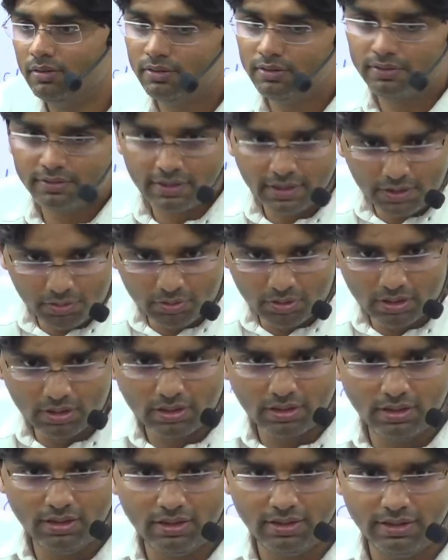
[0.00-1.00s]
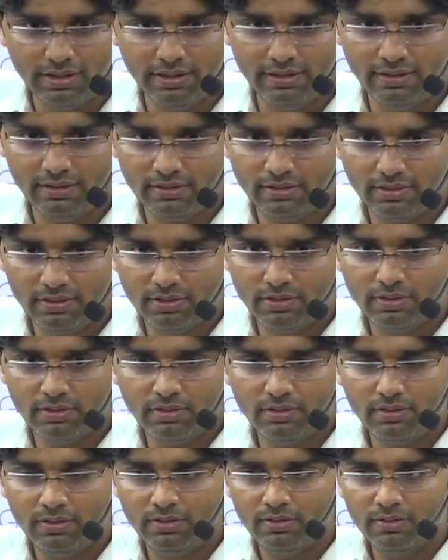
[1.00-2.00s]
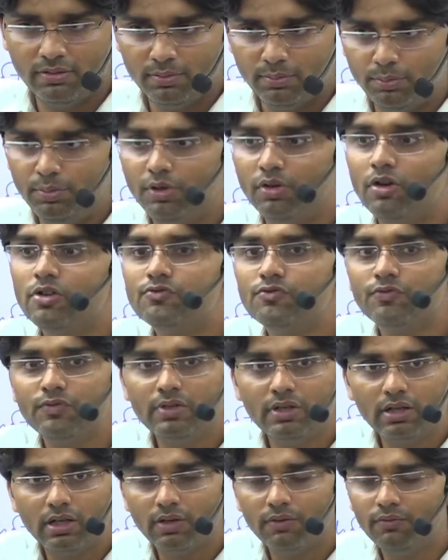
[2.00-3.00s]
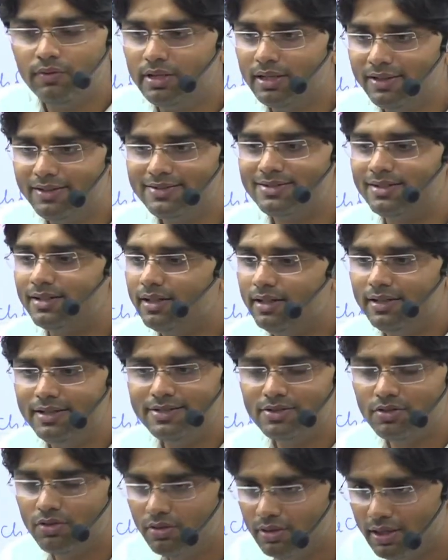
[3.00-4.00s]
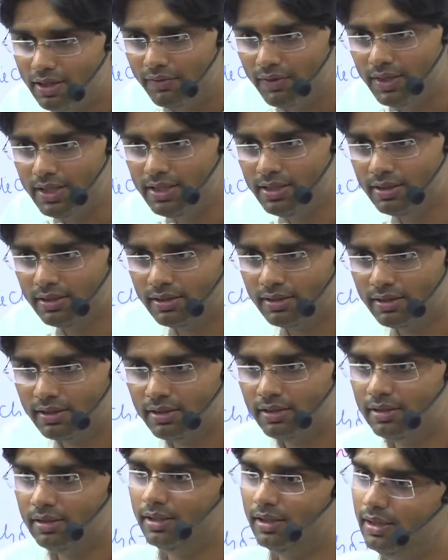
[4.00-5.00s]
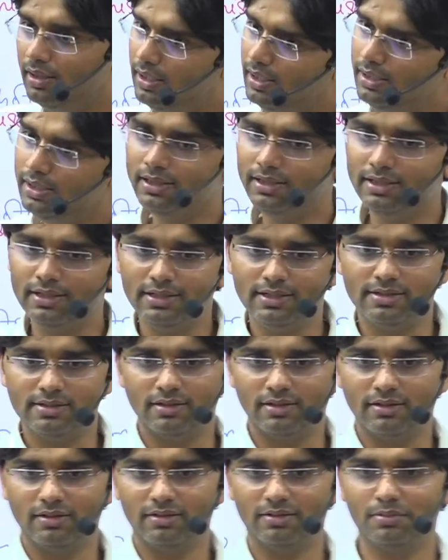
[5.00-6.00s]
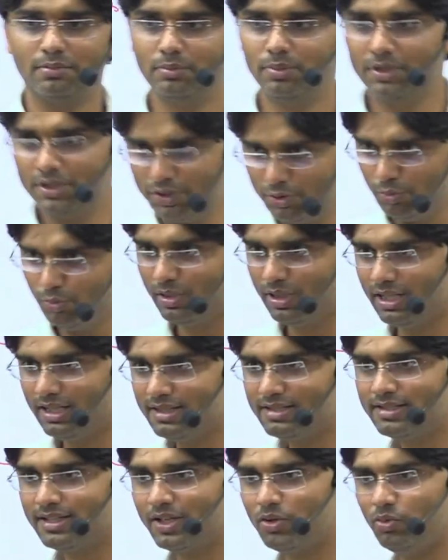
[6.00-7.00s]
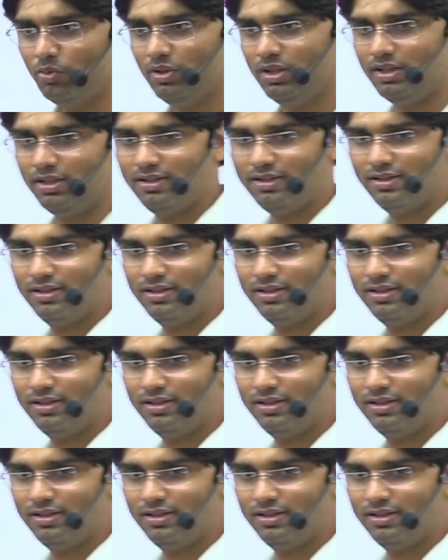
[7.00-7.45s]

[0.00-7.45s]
Secular country. Because our state is not having any religion. But UK is secular.